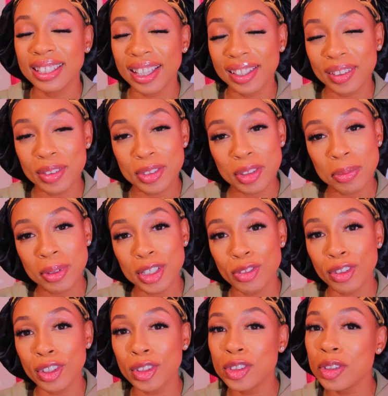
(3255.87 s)
Thank you so much
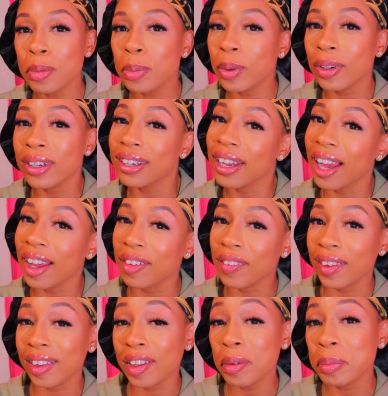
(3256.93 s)
for your support. I
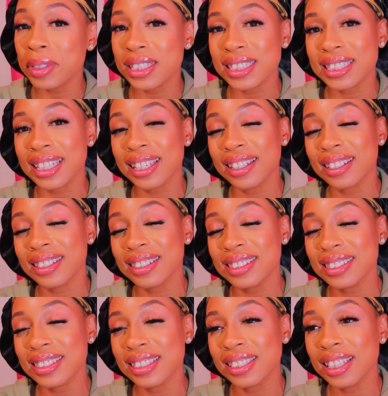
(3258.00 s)
really appreciate
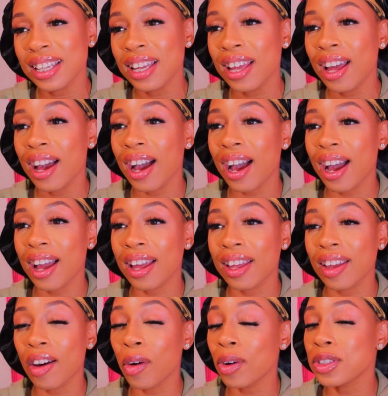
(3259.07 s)
it.
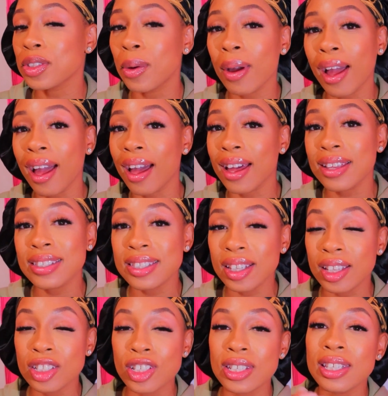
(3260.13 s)
I also
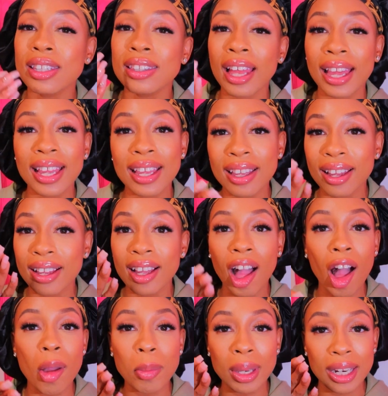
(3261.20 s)
ask, just like,
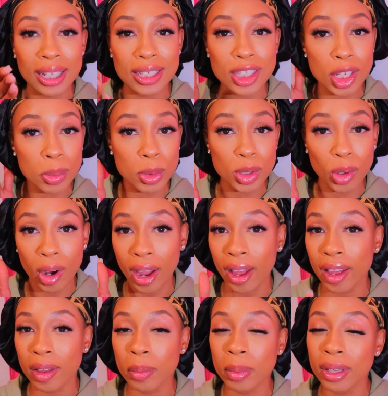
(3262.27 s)
comment, and
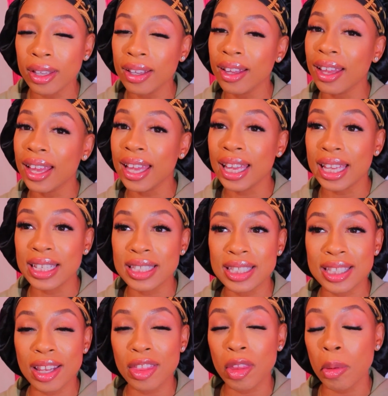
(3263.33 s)
subscribe.
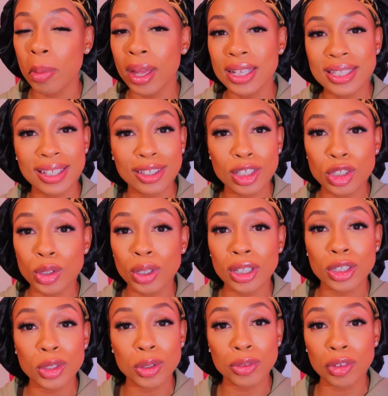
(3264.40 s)
It's the best thing that you
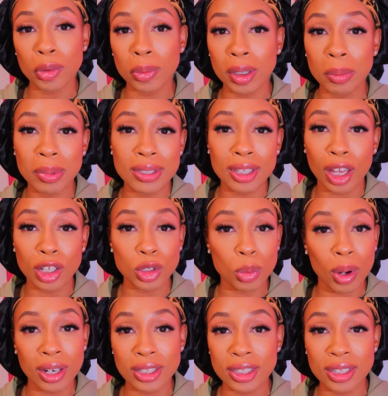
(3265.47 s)
can do for me besides
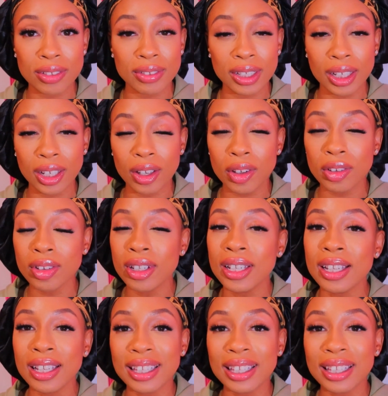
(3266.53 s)
watch the video.